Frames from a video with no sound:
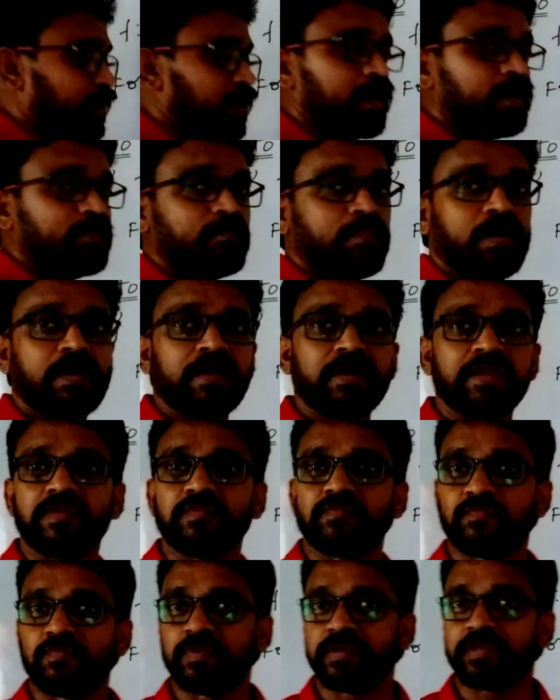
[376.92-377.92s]
comma
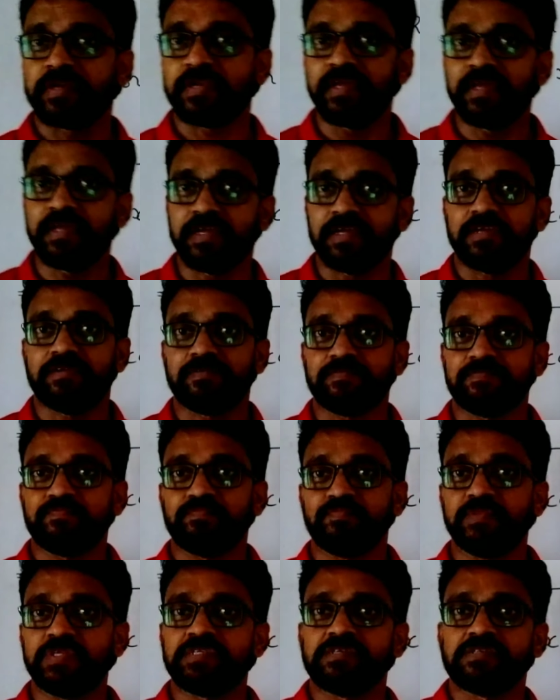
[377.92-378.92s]
infinity.
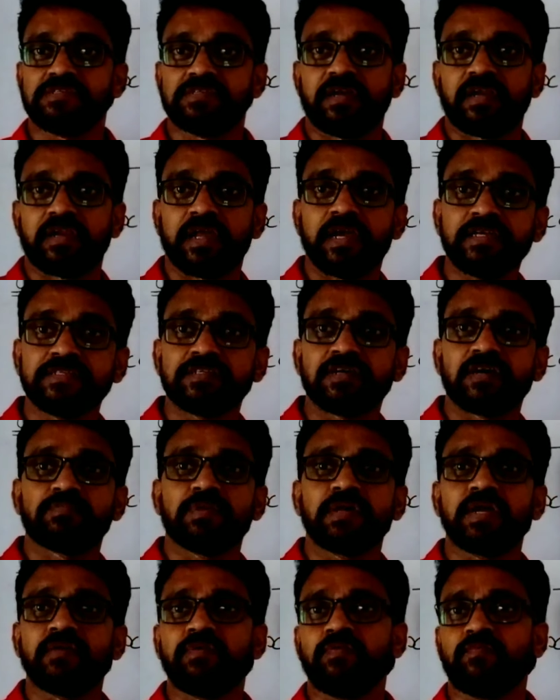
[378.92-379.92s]
This is the range of the
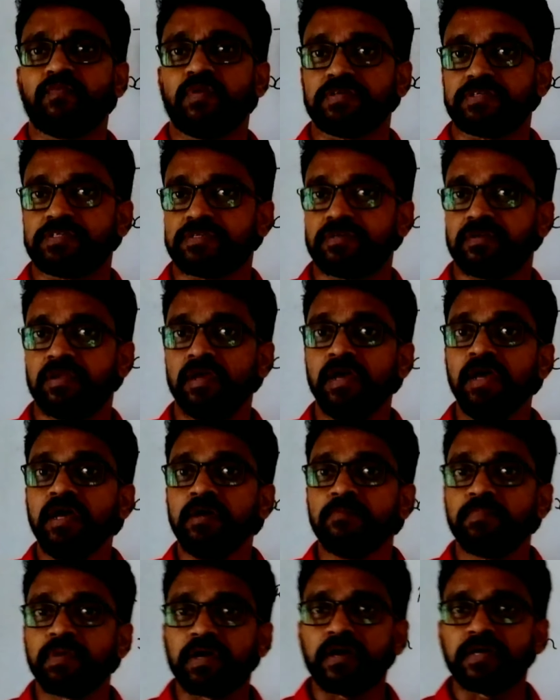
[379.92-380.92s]
given function.
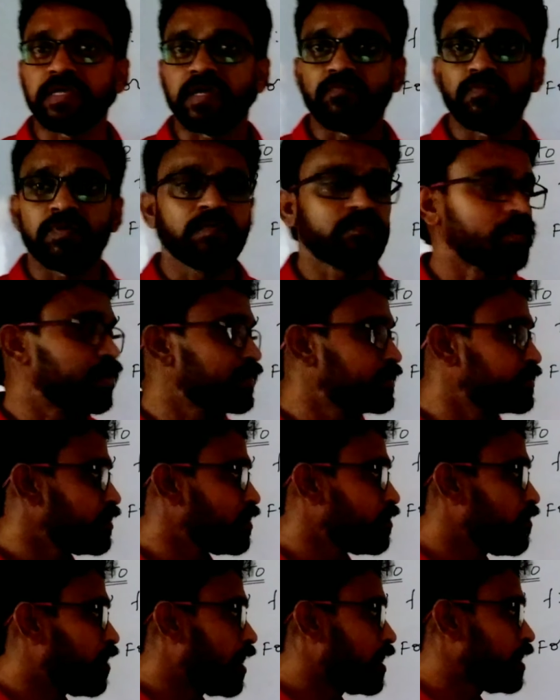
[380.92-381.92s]
Because every function
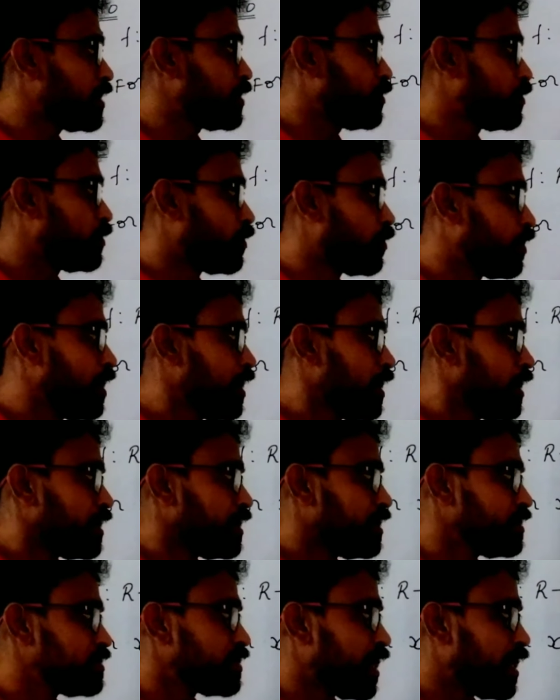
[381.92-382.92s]
value
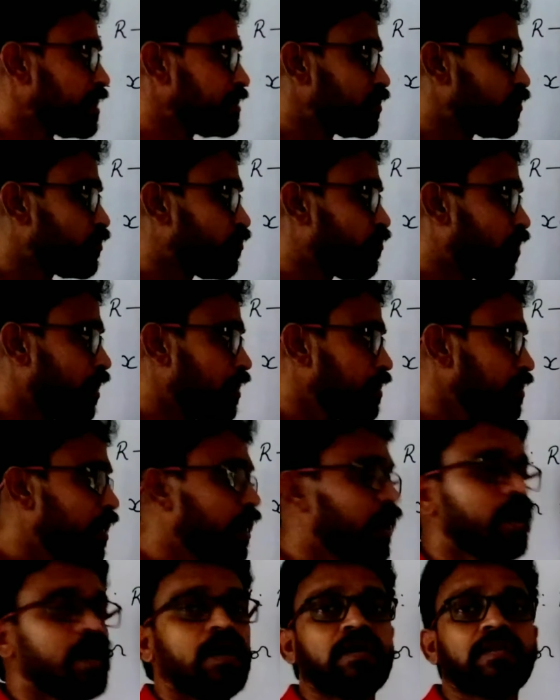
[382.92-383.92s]
is either 1
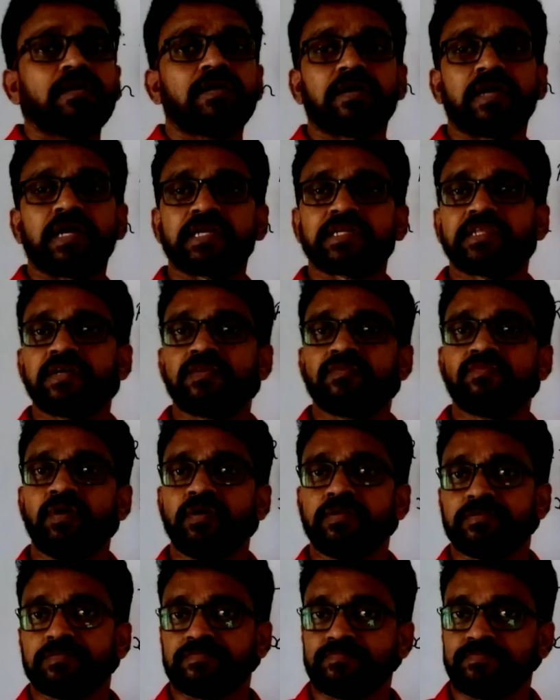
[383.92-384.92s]
or greater than
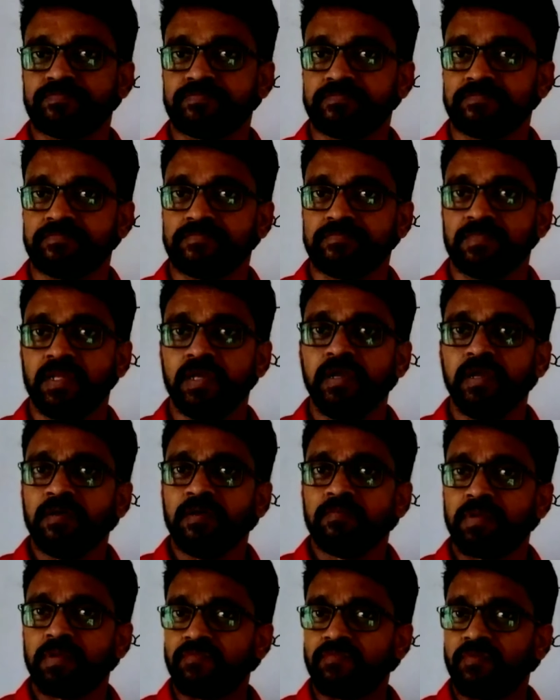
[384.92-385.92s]
1.
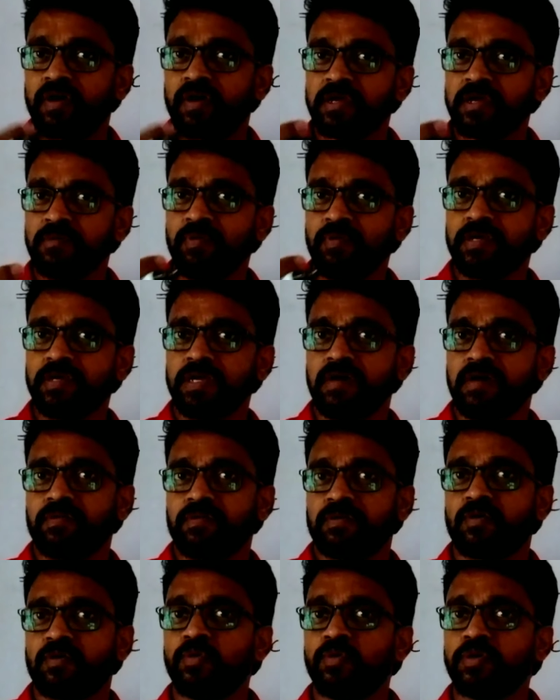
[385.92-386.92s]
But what about
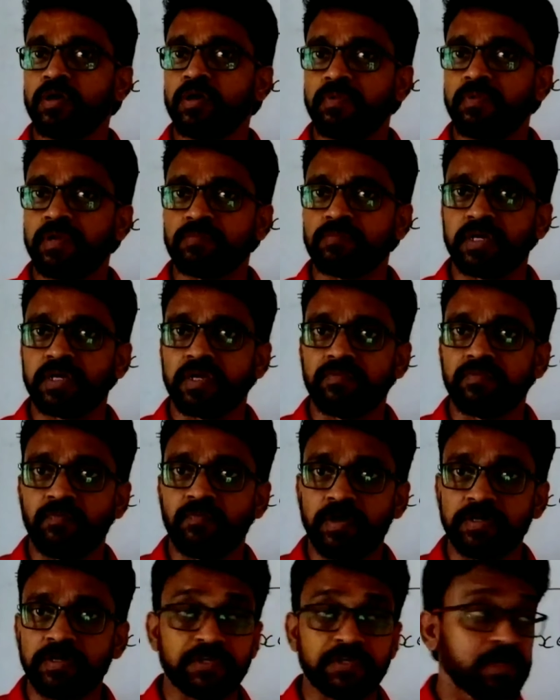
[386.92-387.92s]
our codomain of the given
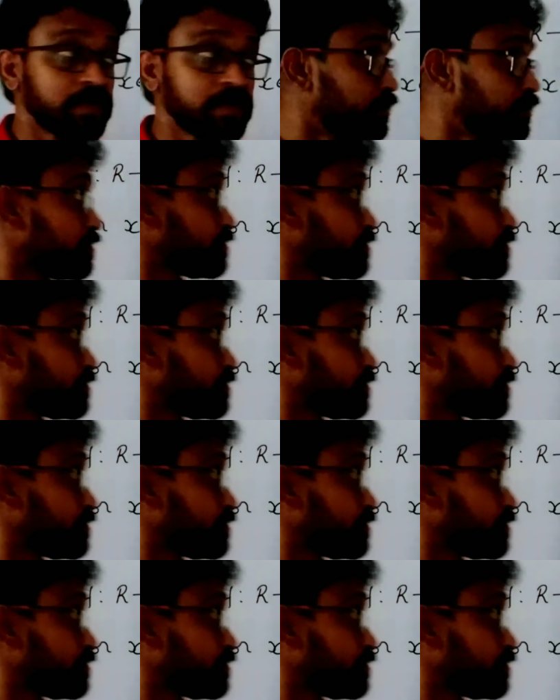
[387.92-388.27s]
function?